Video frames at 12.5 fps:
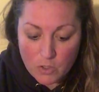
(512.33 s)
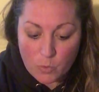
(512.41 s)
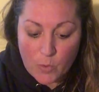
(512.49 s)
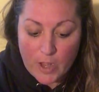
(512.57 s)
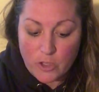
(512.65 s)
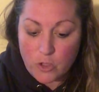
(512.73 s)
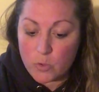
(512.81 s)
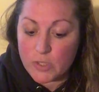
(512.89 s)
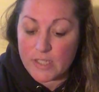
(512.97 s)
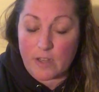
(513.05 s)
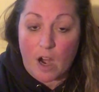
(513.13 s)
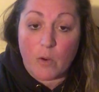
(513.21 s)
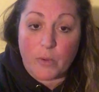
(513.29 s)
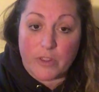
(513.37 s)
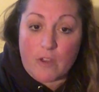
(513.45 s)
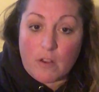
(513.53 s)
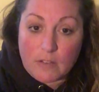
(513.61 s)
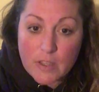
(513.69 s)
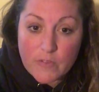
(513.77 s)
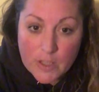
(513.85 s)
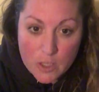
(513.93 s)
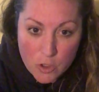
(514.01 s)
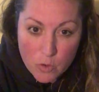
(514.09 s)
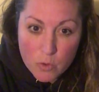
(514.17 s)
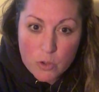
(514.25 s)
when you start with Young Living,
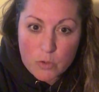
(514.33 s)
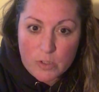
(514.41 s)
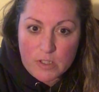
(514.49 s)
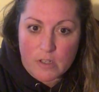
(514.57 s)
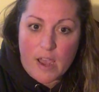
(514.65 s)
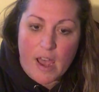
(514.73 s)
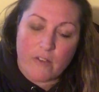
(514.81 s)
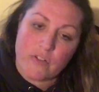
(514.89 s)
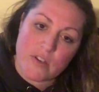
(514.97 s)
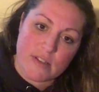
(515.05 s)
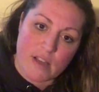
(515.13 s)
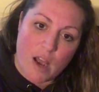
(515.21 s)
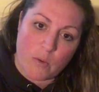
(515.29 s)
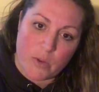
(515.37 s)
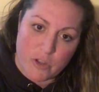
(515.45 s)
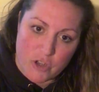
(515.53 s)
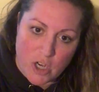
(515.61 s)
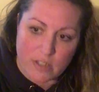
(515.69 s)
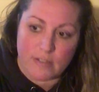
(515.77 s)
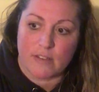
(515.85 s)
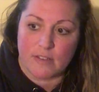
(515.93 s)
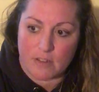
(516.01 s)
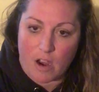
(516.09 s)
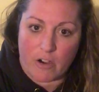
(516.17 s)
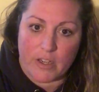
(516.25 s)
you used to have to start with just the
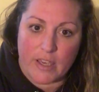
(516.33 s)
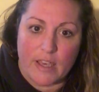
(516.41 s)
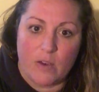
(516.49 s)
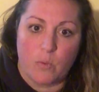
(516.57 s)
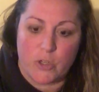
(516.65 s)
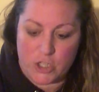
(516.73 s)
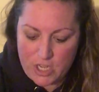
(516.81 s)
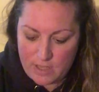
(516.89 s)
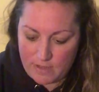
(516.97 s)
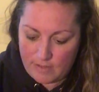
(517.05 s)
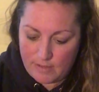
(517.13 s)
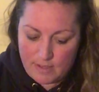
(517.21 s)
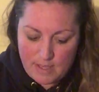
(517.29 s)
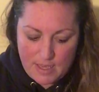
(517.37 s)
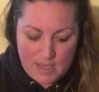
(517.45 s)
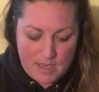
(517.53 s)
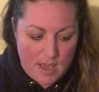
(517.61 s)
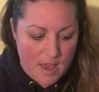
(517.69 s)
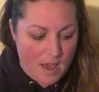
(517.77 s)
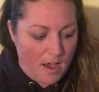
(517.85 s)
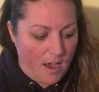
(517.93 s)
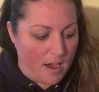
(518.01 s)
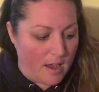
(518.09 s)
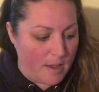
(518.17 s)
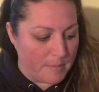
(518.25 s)
starter kit, which is the
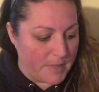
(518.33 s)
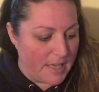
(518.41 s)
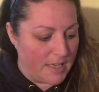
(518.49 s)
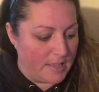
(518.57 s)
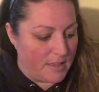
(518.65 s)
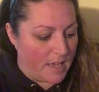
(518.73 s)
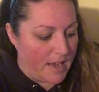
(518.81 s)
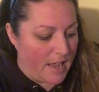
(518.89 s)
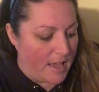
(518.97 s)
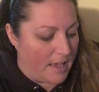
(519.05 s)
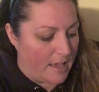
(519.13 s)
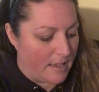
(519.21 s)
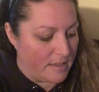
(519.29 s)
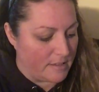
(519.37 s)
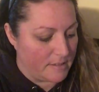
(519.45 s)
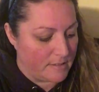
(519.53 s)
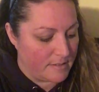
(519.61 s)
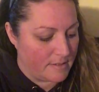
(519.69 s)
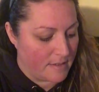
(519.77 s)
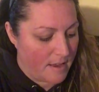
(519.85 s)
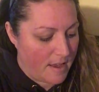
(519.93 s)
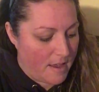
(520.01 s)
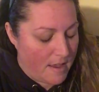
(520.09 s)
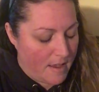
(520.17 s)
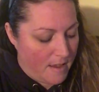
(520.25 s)
kit that has,
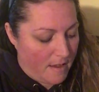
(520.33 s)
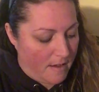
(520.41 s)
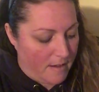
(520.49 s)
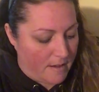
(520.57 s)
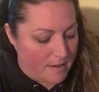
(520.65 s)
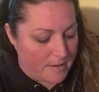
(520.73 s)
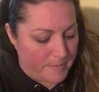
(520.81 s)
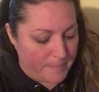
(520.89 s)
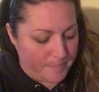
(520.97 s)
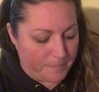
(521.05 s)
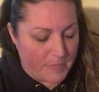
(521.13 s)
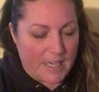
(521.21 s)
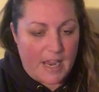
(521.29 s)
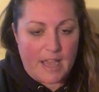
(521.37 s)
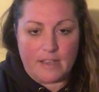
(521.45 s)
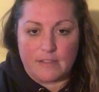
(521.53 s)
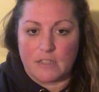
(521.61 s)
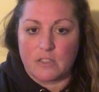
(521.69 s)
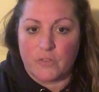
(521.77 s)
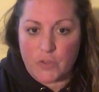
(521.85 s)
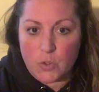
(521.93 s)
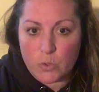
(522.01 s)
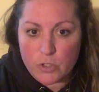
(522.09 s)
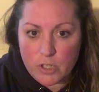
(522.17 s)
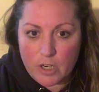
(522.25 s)
it has a
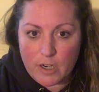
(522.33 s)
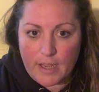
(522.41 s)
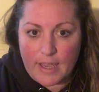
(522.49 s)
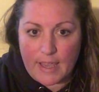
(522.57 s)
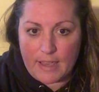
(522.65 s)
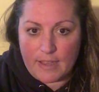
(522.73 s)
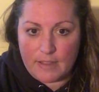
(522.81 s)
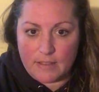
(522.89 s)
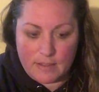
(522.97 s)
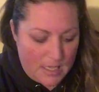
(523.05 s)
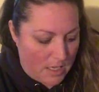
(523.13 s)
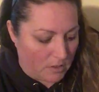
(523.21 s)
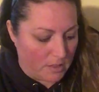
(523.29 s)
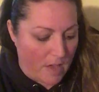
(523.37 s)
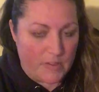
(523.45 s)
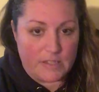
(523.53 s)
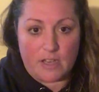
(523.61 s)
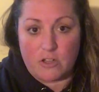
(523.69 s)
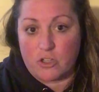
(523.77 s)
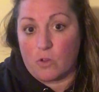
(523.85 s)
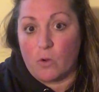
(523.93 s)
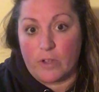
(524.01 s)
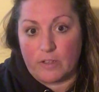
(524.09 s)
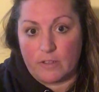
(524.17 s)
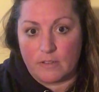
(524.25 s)
diffuser and the 11 essential
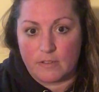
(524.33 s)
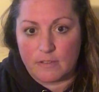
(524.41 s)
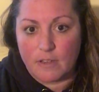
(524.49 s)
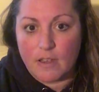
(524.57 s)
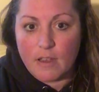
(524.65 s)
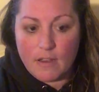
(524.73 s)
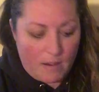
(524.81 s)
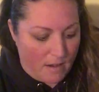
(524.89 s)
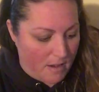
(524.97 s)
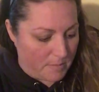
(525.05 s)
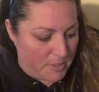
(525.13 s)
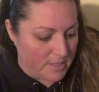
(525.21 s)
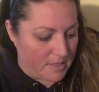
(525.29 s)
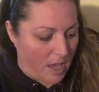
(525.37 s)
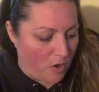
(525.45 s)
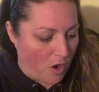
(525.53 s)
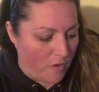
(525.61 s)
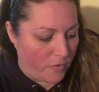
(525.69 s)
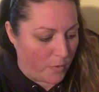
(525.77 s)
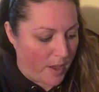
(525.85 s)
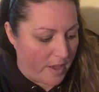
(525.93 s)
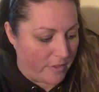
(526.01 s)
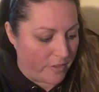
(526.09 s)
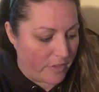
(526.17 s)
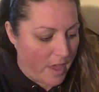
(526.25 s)
oils to start off with.